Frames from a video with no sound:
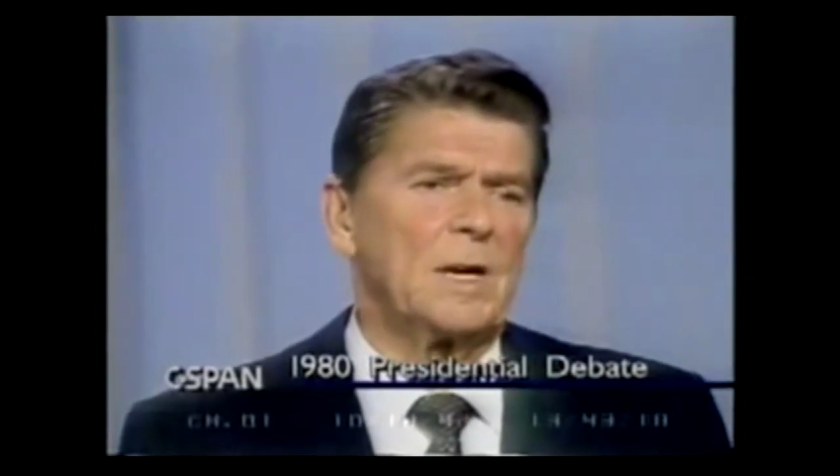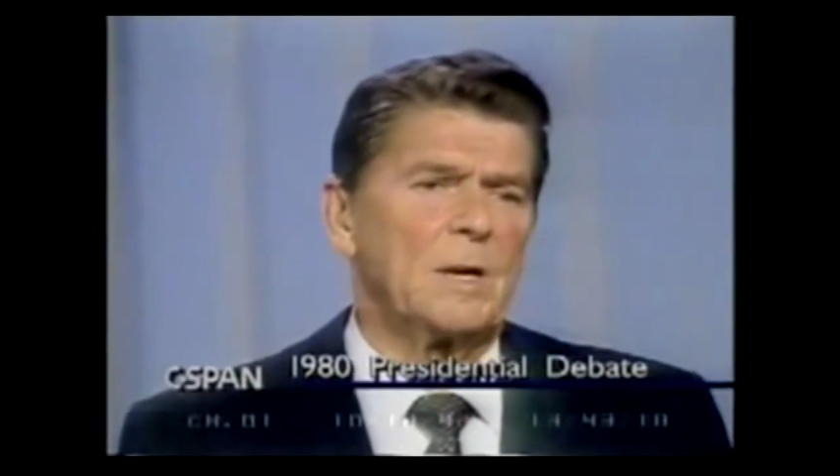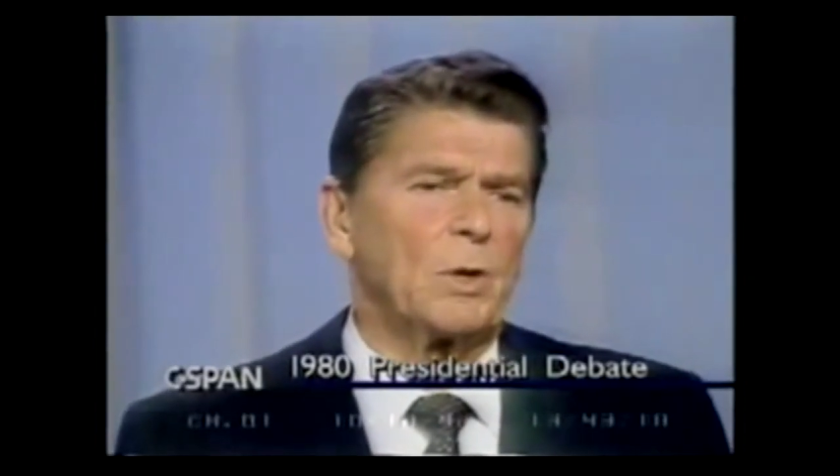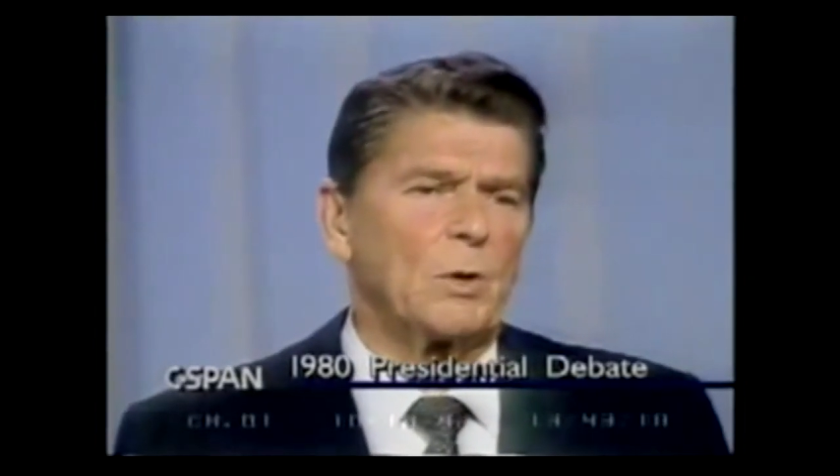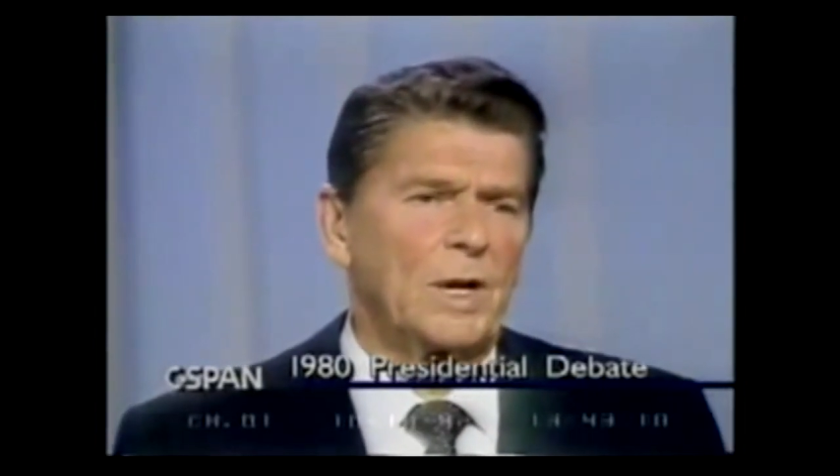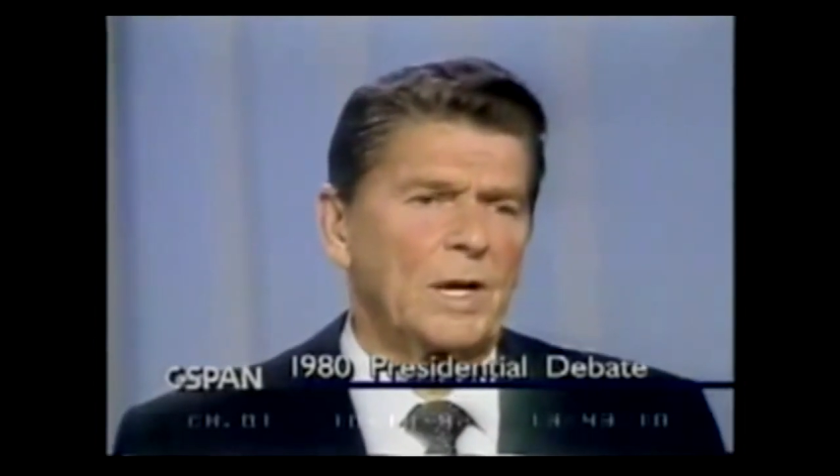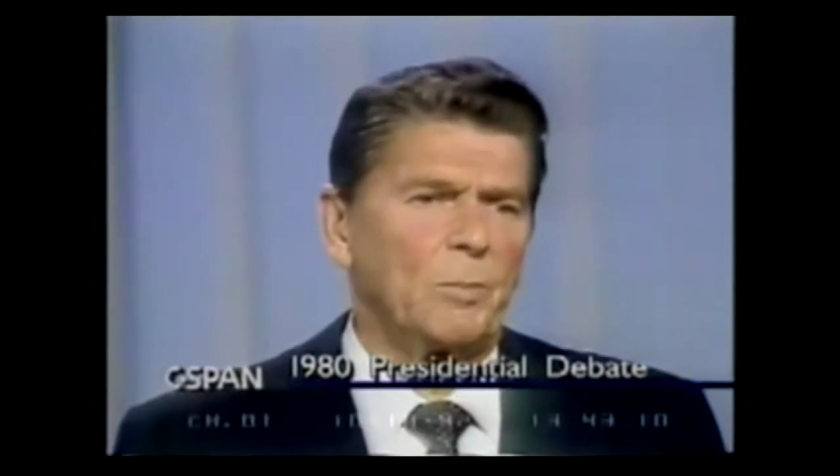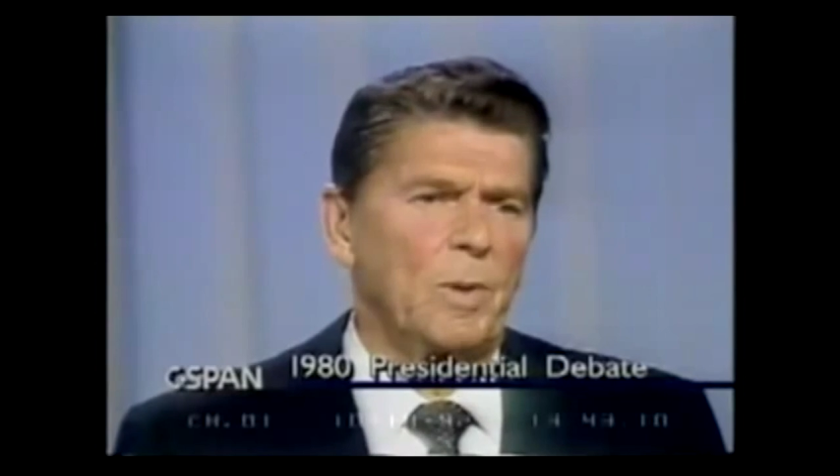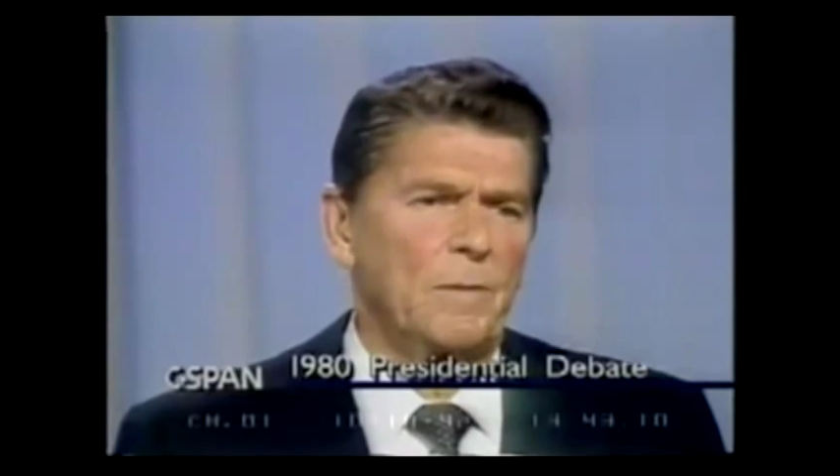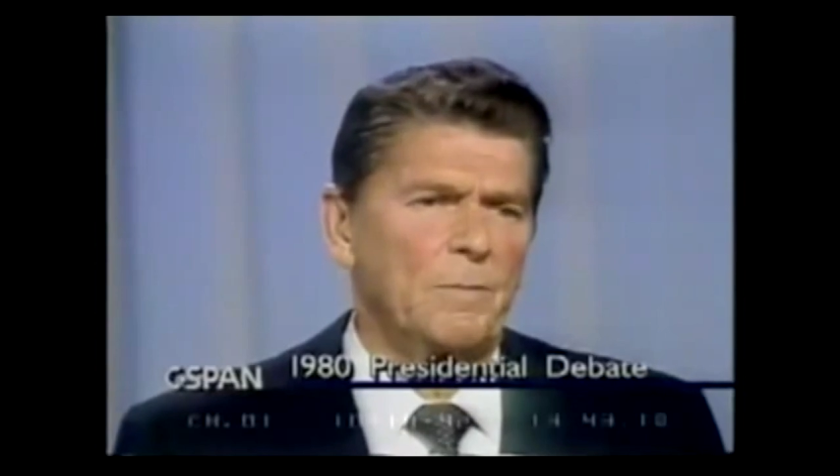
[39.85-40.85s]

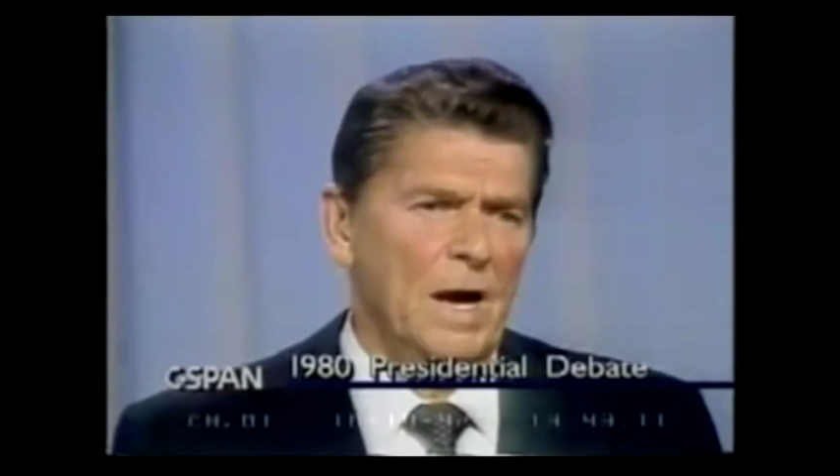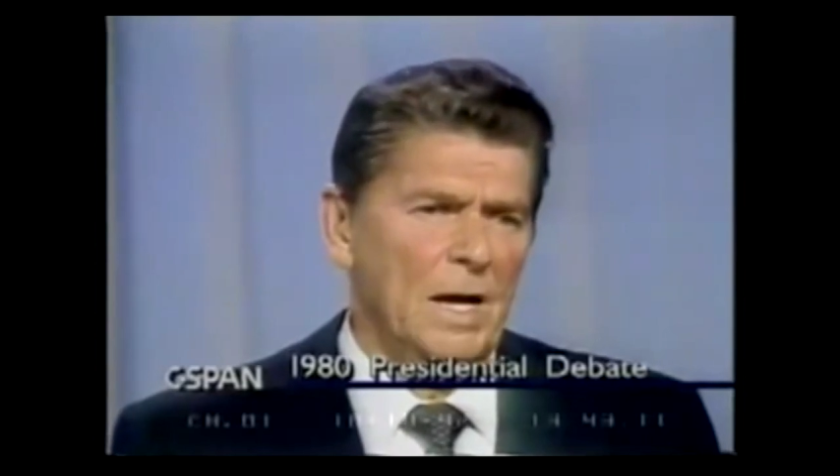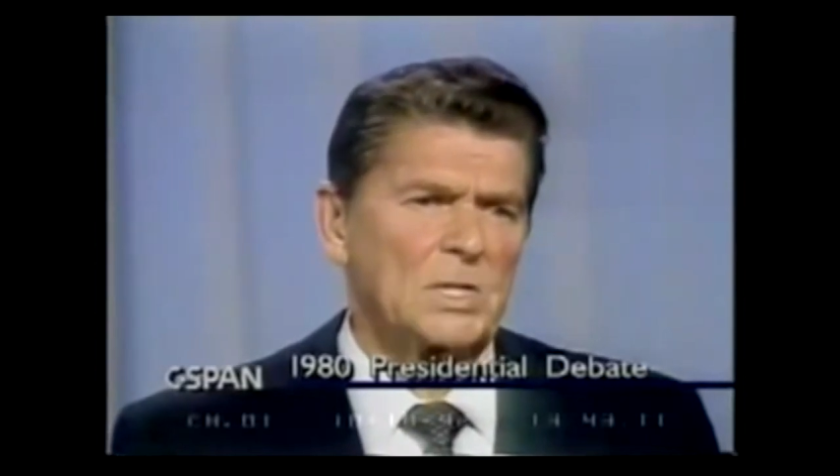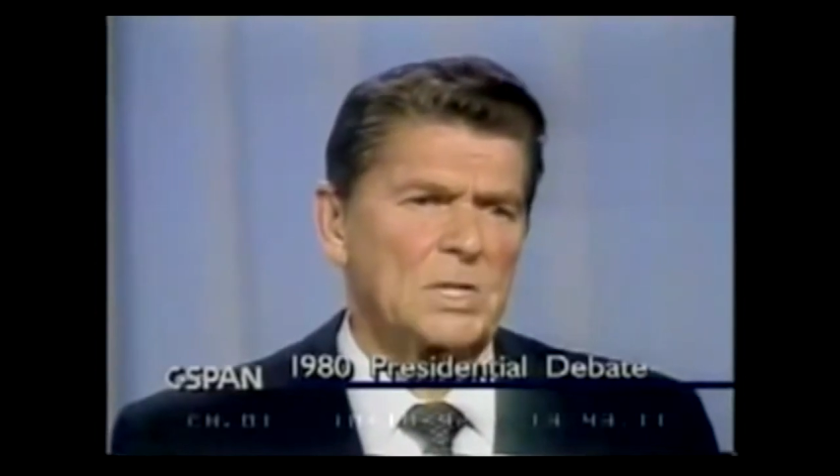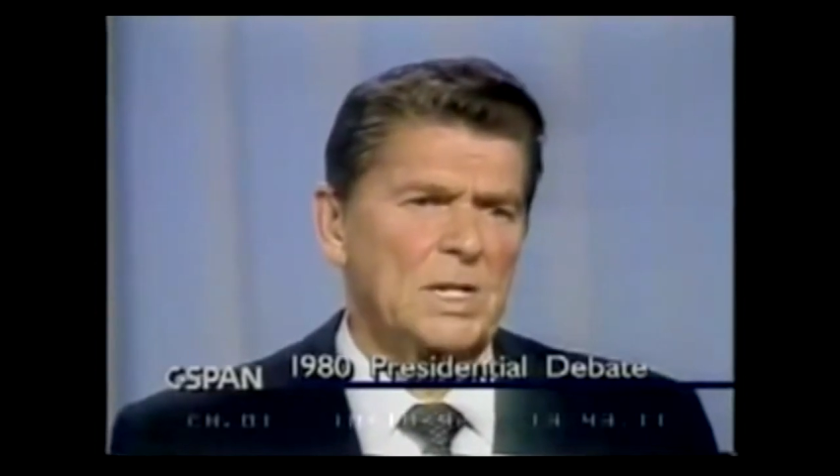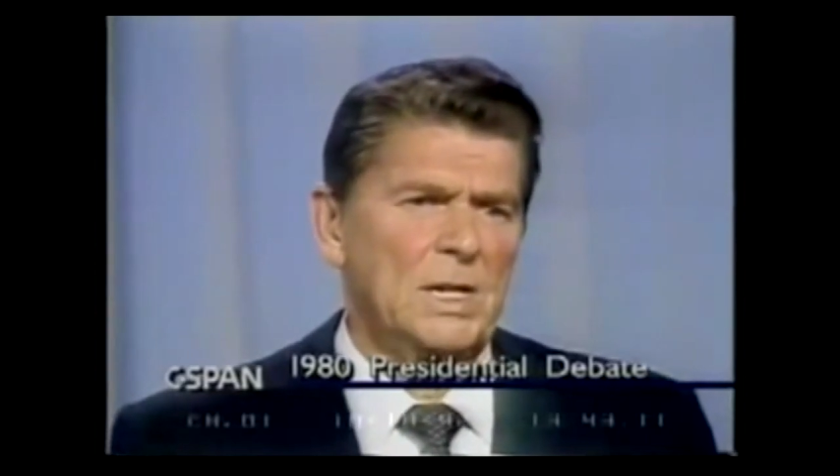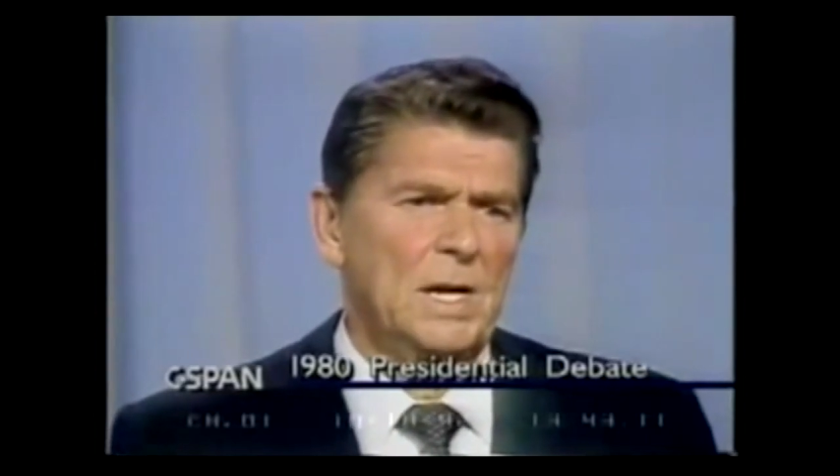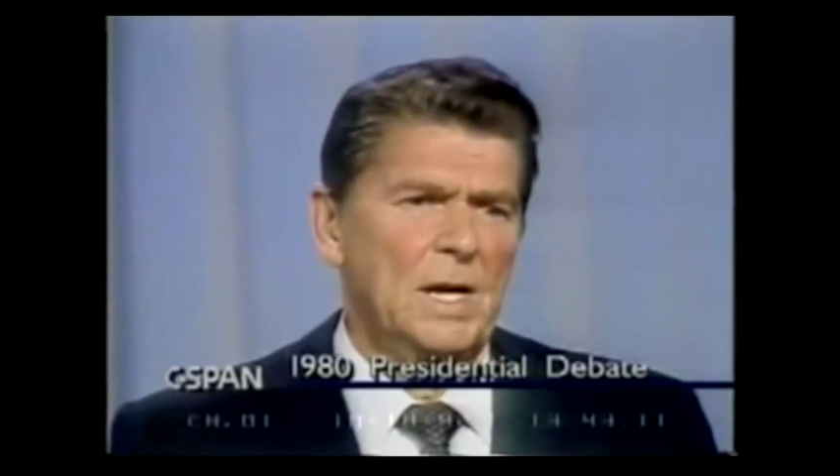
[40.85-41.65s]
hypocritical policy